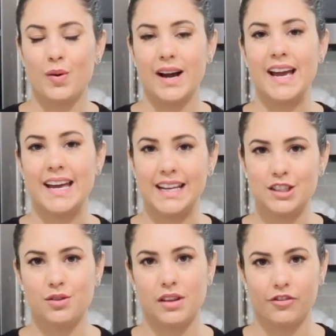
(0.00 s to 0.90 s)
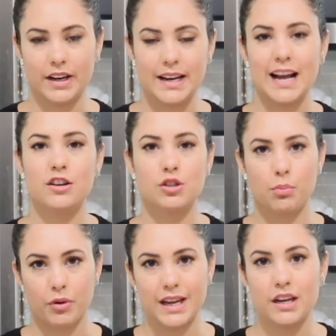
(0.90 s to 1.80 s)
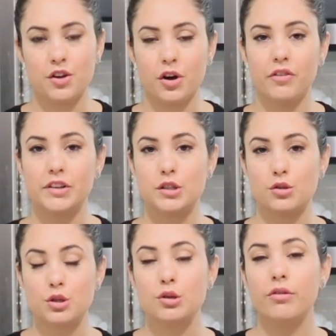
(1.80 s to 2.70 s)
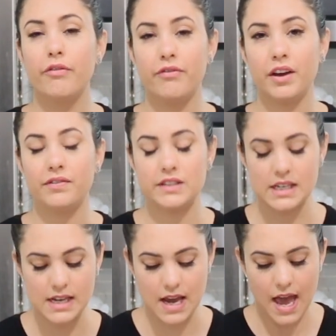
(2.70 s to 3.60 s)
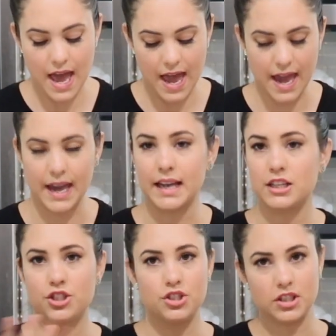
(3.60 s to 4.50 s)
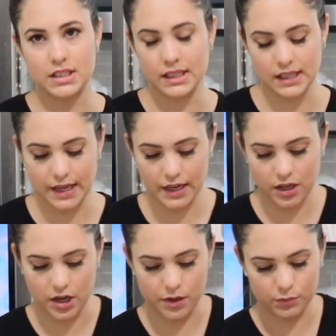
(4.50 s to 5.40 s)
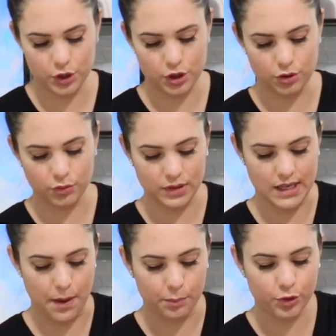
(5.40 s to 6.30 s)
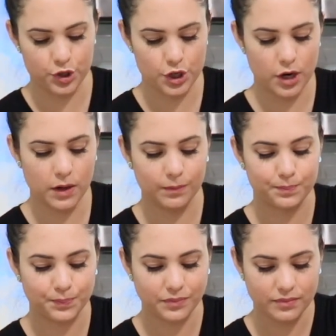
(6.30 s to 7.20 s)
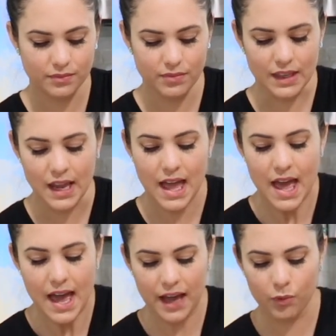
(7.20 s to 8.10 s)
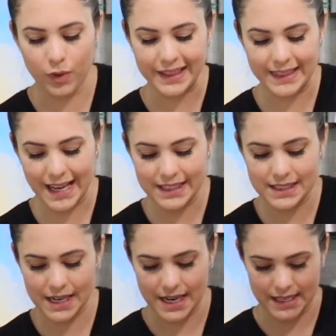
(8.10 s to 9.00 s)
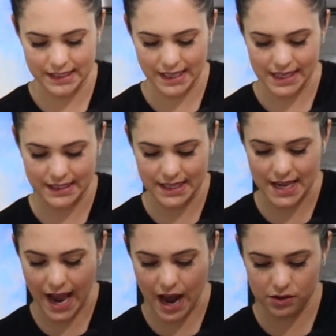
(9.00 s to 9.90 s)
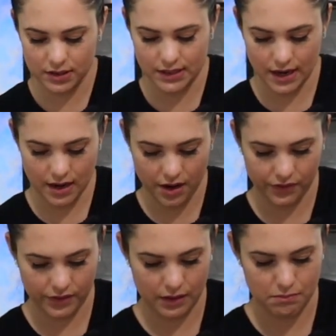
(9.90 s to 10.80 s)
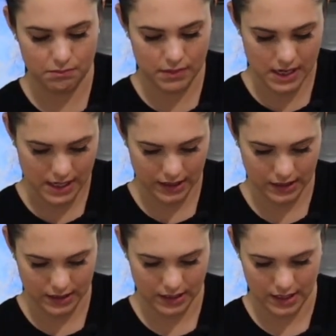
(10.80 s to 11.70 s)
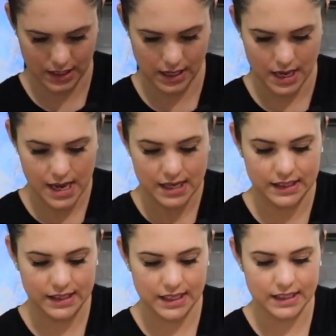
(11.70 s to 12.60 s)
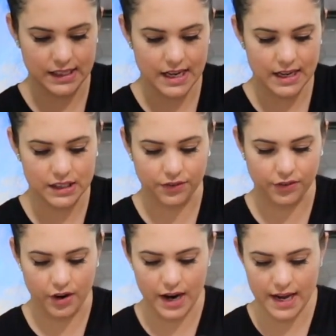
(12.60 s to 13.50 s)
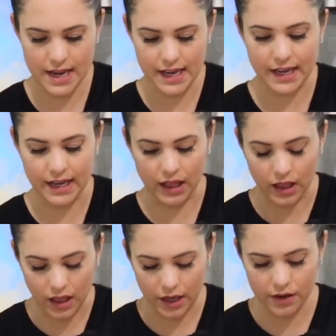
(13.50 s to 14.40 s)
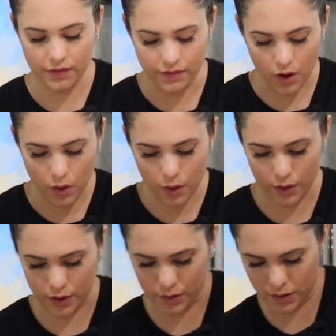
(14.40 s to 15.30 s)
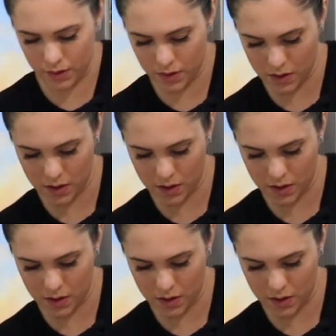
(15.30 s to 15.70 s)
go ahead and do that right now. So preheat your oven to 250 and just let it come to temperature. And what that does is the outside of the meat, since it is frying in a lot of oil,